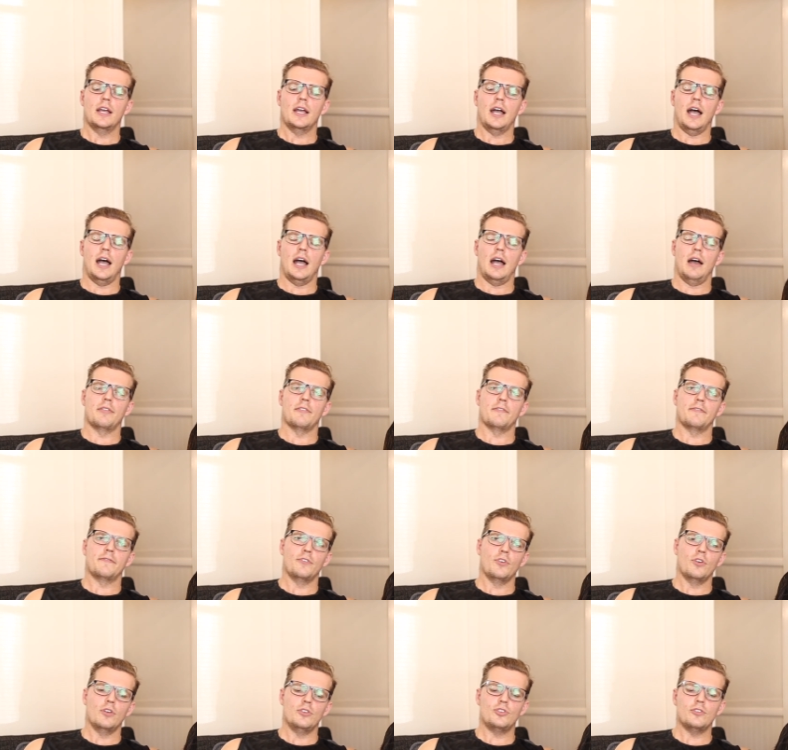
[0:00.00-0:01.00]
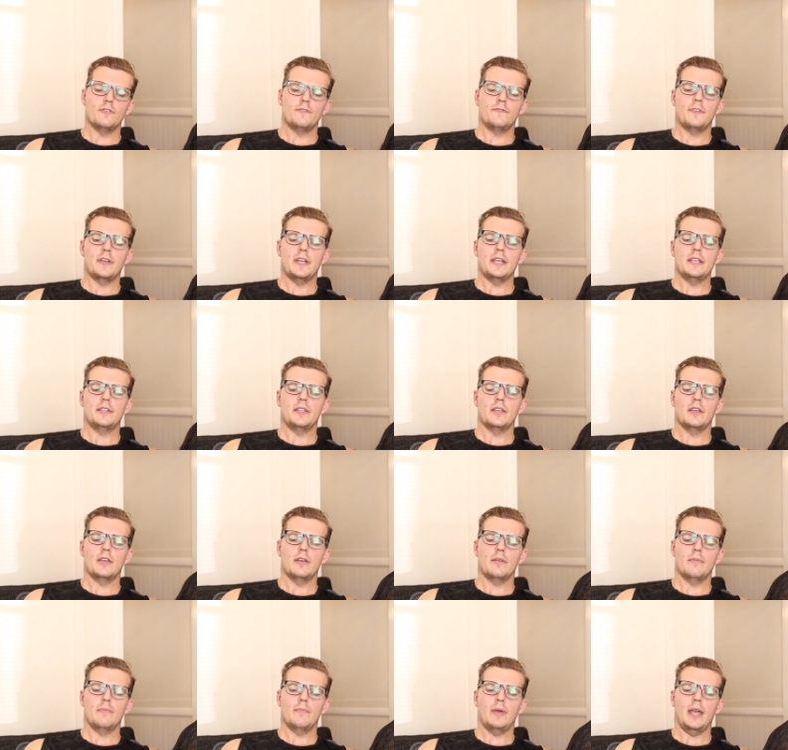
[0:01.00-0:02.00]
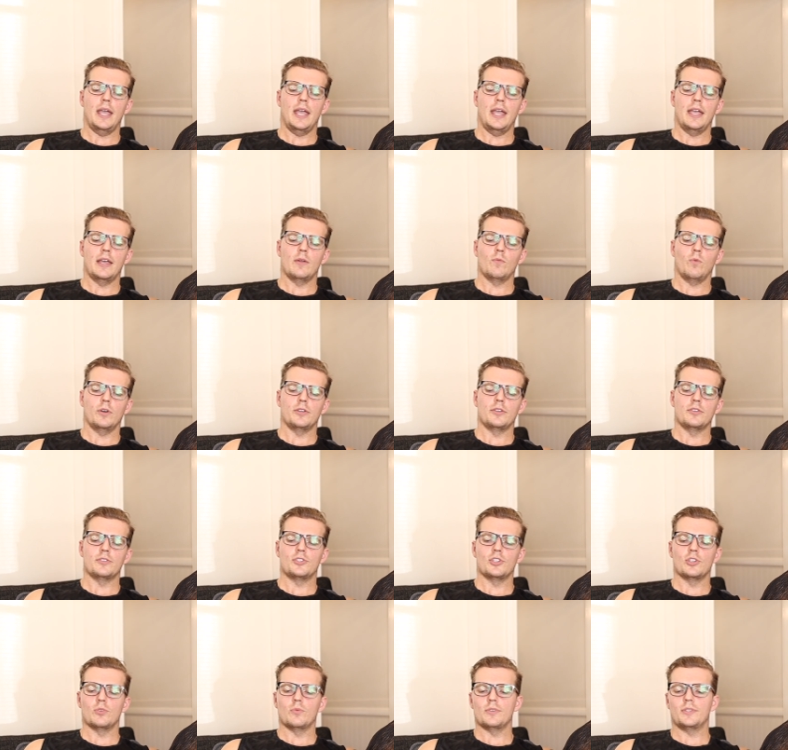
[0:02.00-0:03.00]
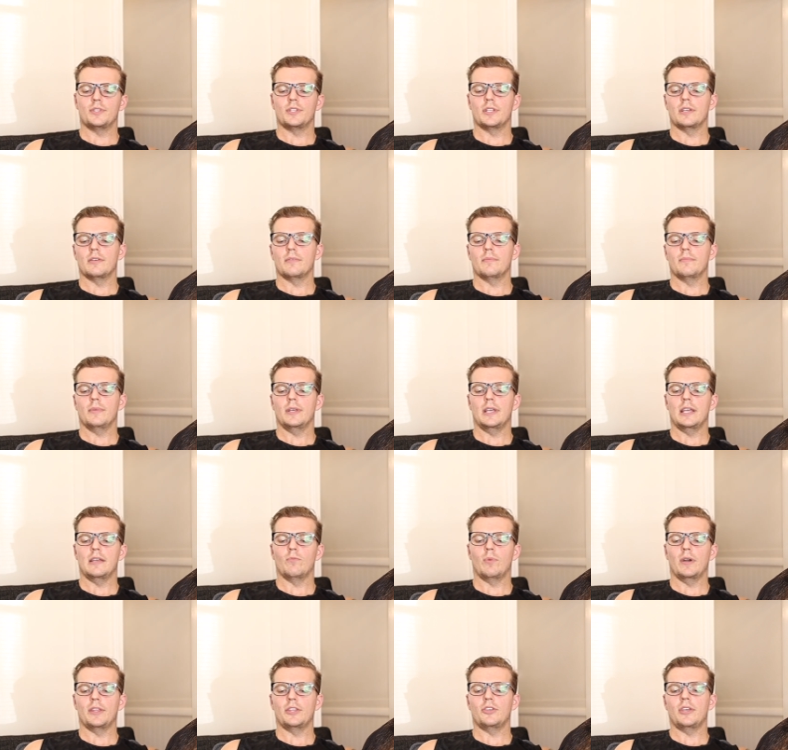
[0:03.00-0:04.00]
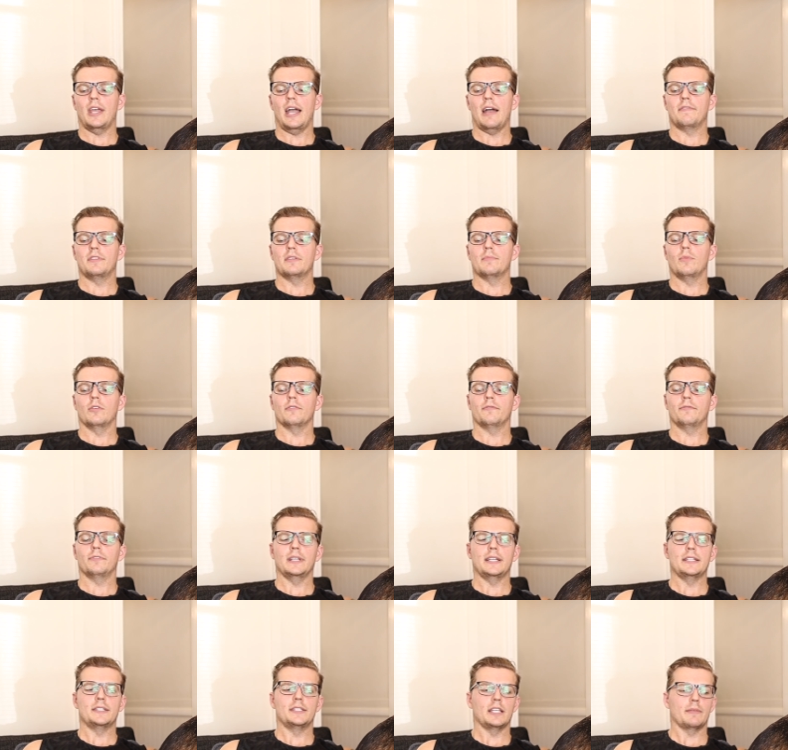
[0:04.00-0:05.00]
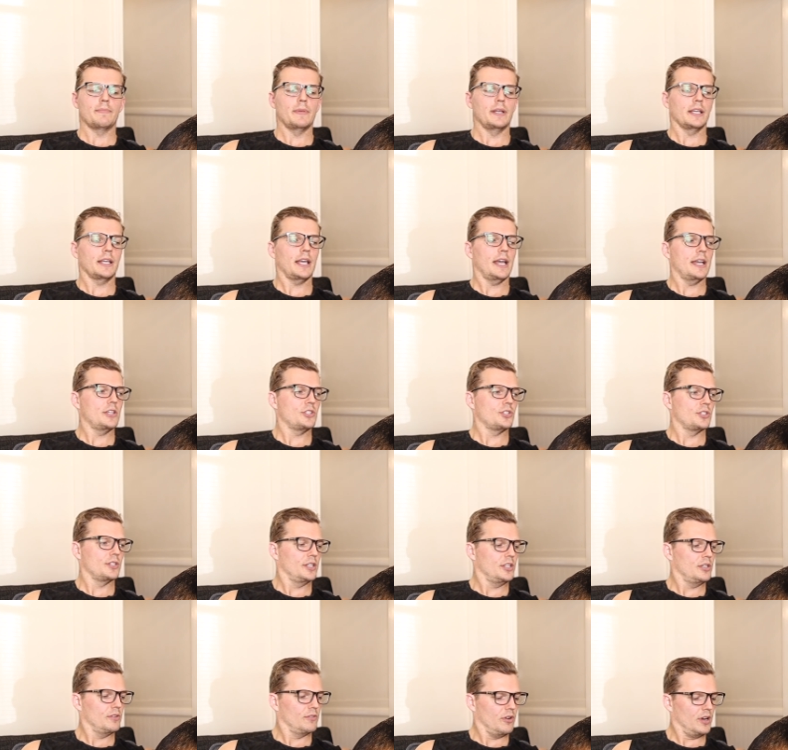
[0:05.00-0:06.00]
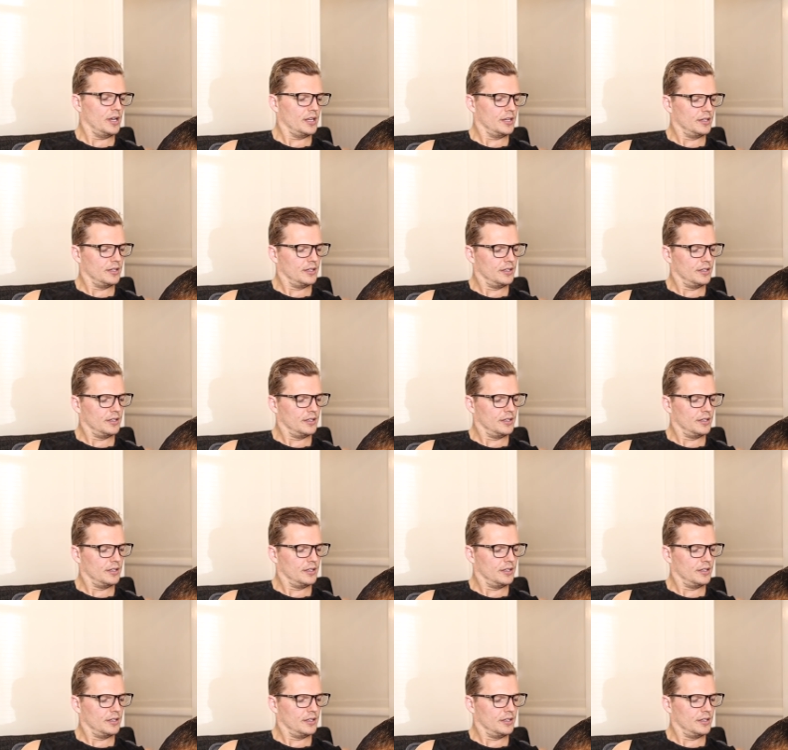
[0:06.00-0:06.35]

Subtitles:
the food you feed them, and what you do with them, whether you have them on flea tick medication. Are you right?